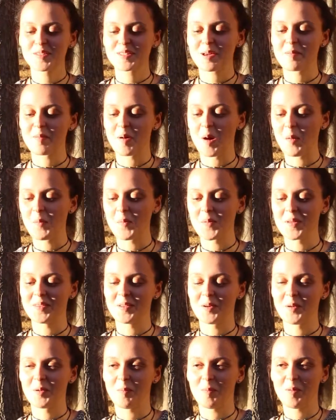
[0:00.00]
I would always come home
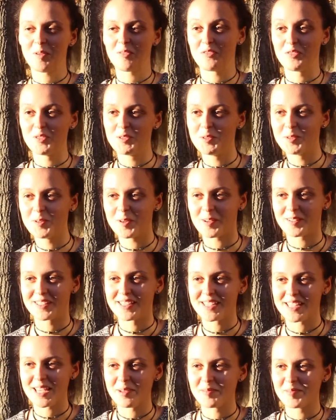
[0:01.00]
and there would be food
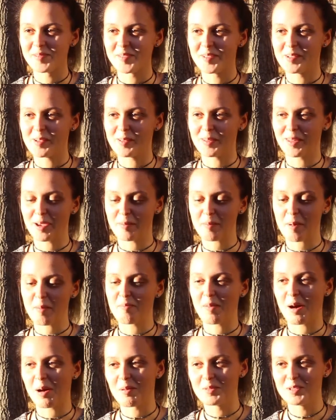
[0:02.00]
on the table and like
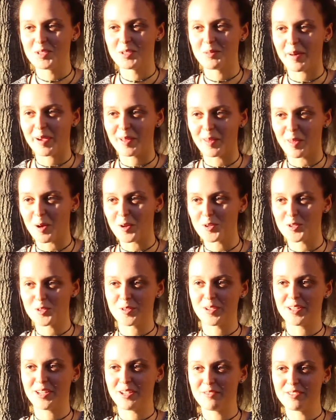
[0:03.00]
my mom would do my
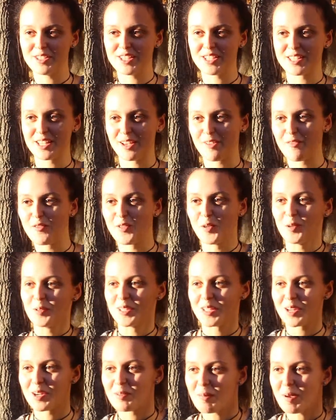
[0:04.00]
laundry and it was just like
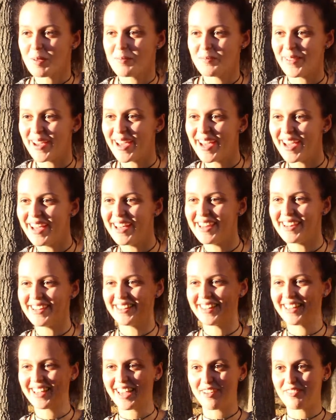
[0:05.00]
folded on my bed
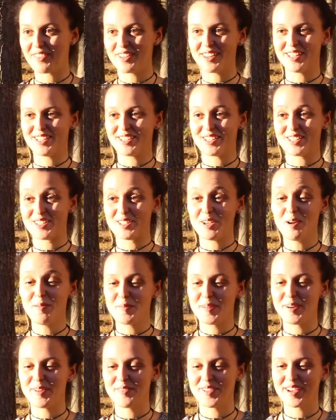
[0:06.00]
and like everything's just
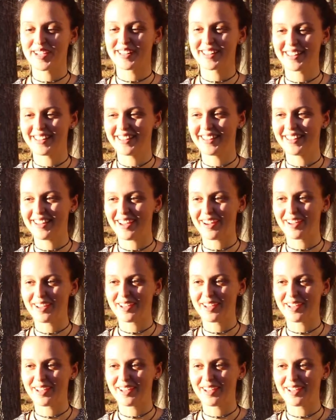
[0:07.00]
so perfect, and